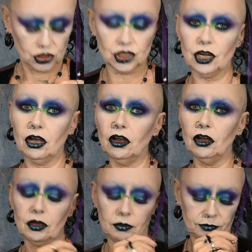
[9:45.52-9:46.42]

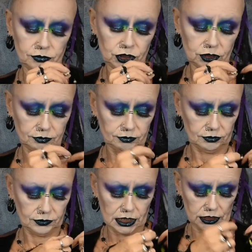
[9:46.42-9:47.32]
charms,
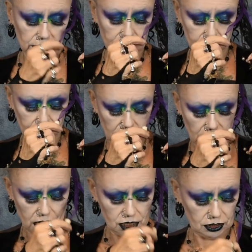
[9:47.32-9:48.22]
that's a little
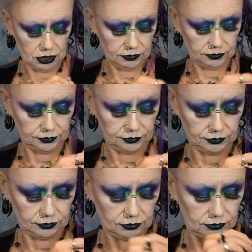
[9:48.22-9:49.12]
skull,
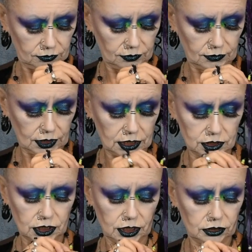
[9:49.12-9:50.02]

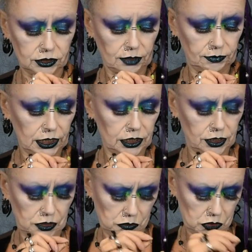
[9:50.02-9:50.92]
that's a little something, I
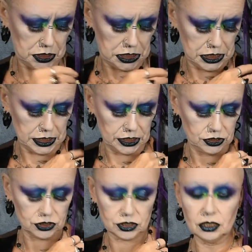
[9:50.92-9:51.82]
don't know what it
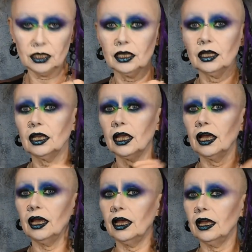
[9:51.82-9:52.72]
is.
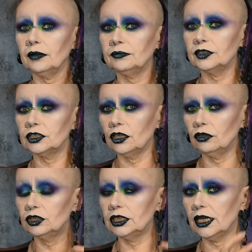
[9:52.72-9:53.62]

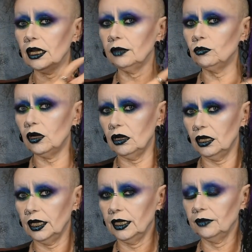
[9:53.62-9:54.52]
So
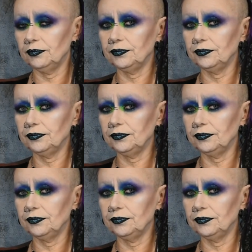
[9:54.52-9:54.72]
DIY,